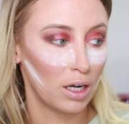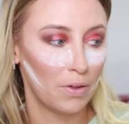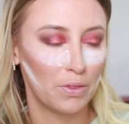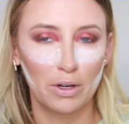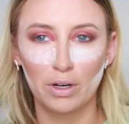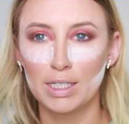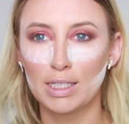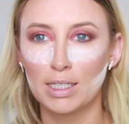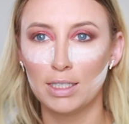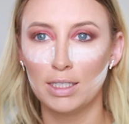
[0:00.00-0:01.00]
and there
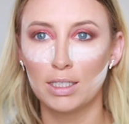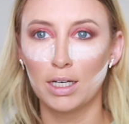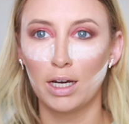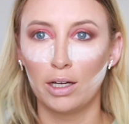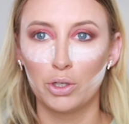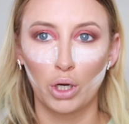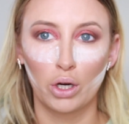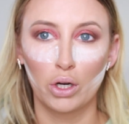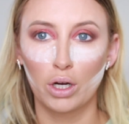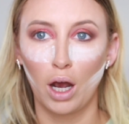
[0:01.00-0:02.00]
isn't any
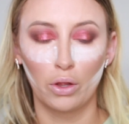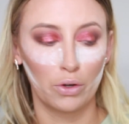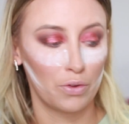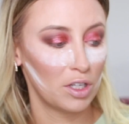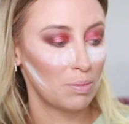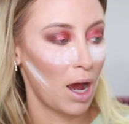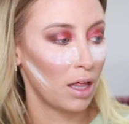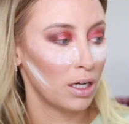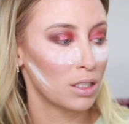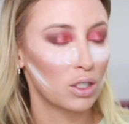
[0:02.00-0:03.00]
darker color in this
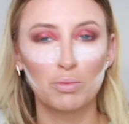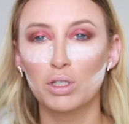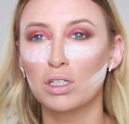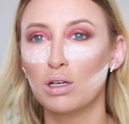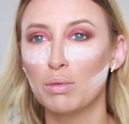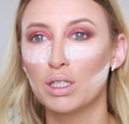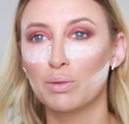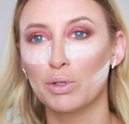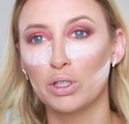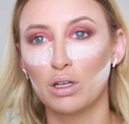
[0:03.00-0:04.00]
palette so I'm just going to be
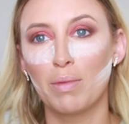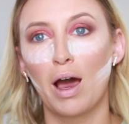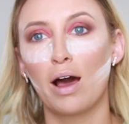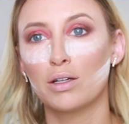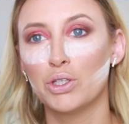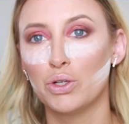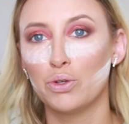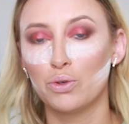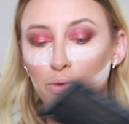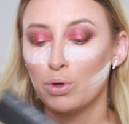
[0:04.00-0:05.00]
switching back
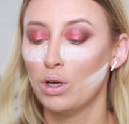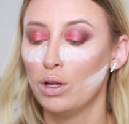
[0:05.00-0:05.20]
to